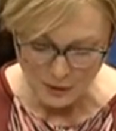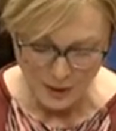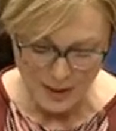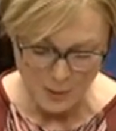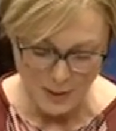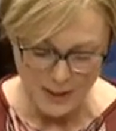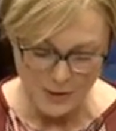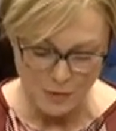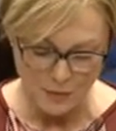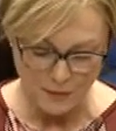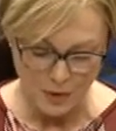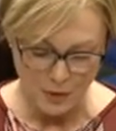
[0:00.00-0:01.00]
for an independent
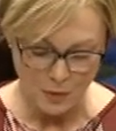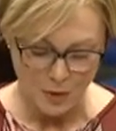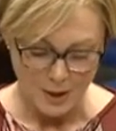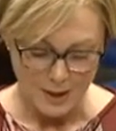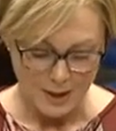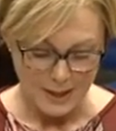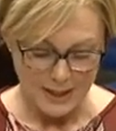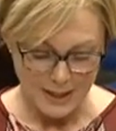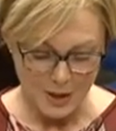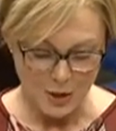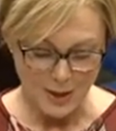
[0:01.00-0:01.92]
review into